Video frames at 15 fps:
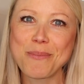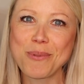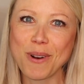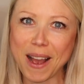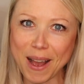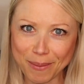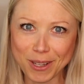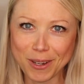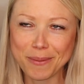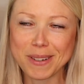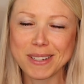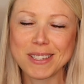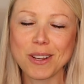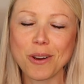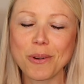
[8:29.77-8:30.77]
problem,
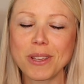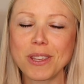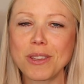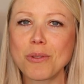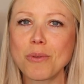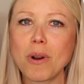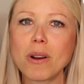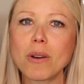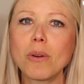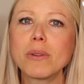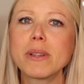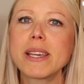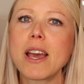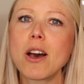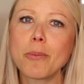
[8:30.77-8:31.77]
so you are
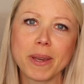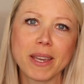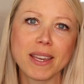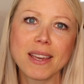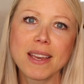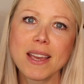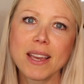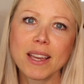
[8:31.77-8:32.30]
only helping